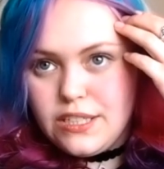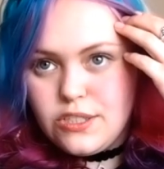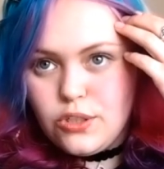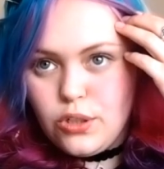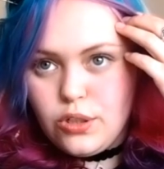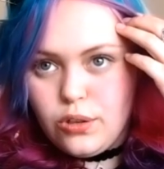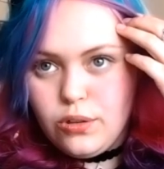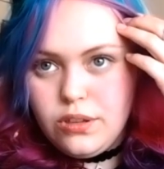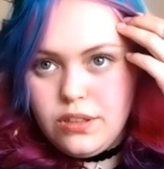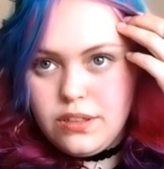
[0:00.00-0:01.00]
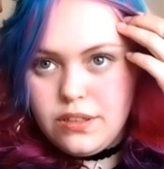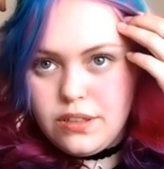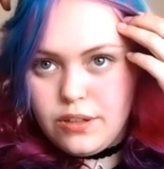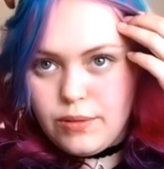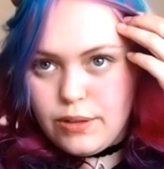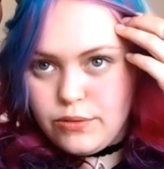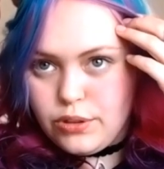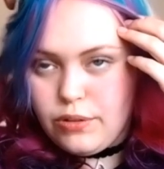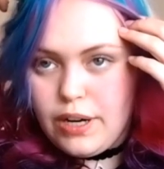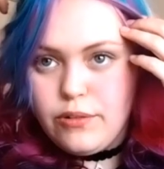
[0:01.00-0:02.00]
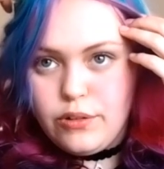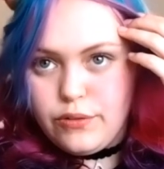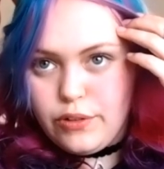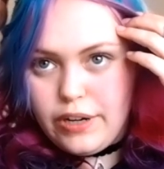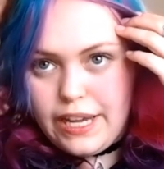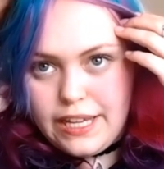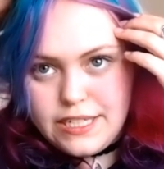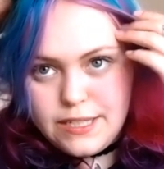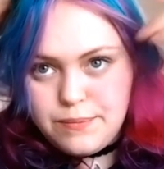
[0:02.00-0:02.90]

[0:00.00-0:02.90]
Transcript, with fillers: circle around the crown of your head,